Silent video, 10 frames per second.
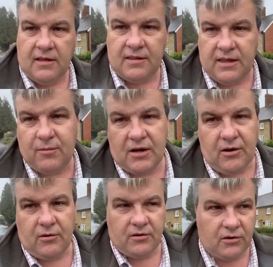There we
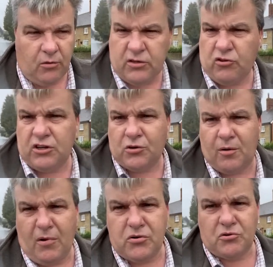go. Quite strange, quite
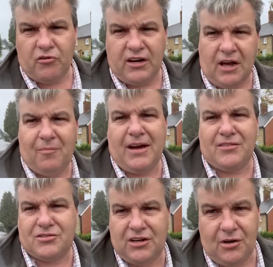emotional really, going back
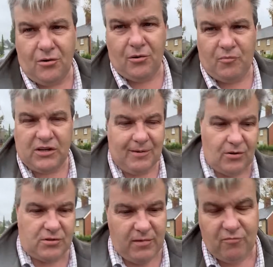and seeing it all. It brings back
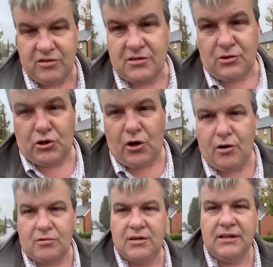lots of memories as a
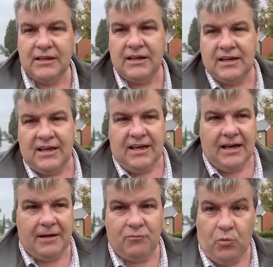child.
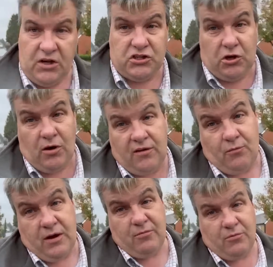Where did you live?
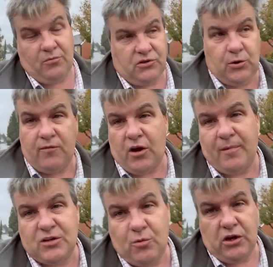Where did you ever go
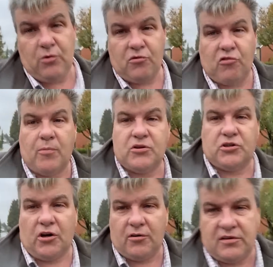back to where you grew up as a
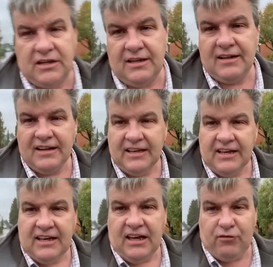child?
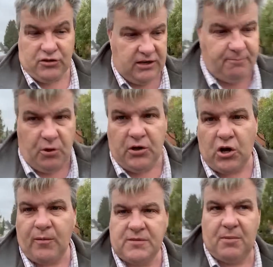If you did, put in the
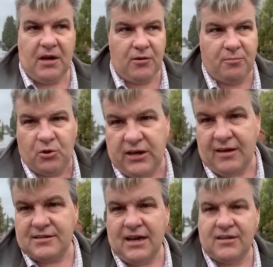comments below, put
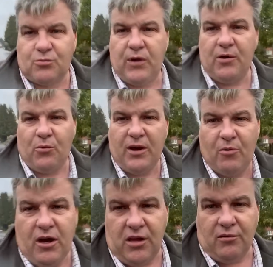down and tell us where
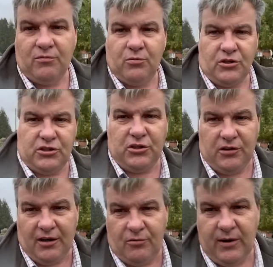were you? What did
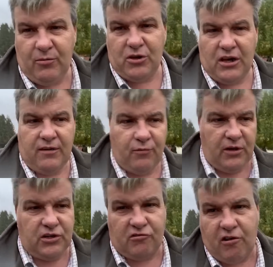you where would you live?
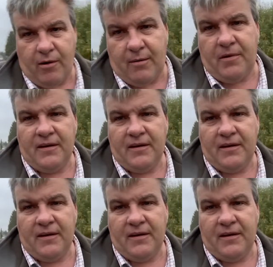Where did you grow up?